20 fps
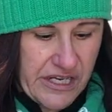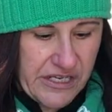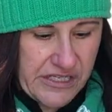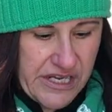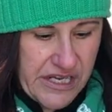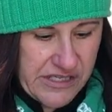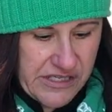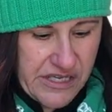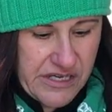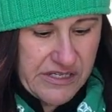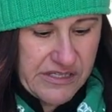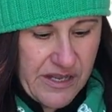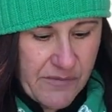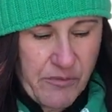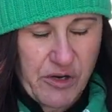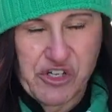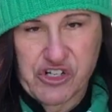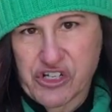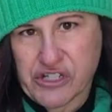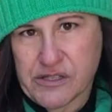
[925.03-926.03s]
It tastes like
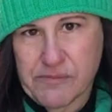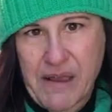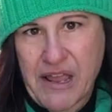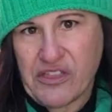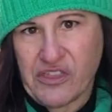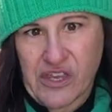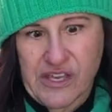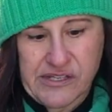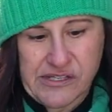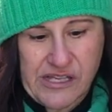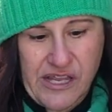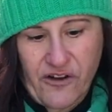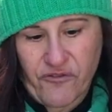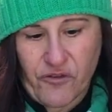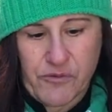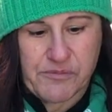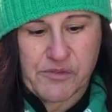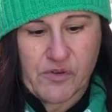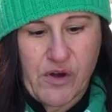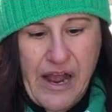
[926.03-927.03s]
someone just made this like
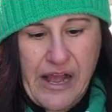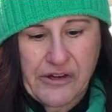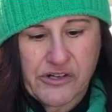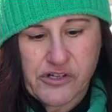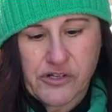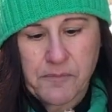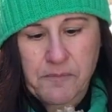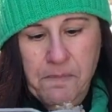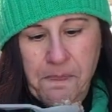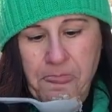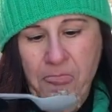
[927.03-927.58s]
from scratch.